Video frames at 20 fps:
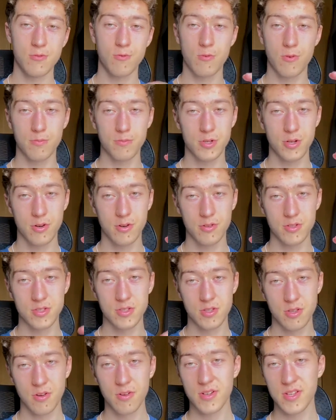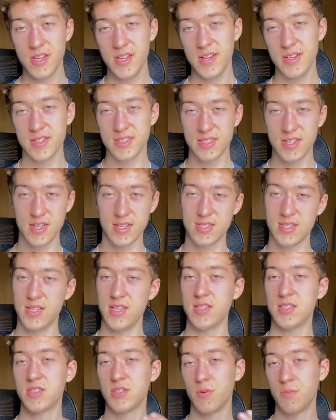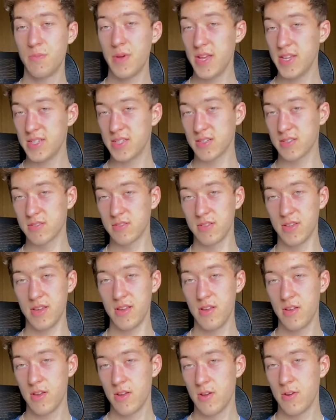from turns 13 to 16. So basically,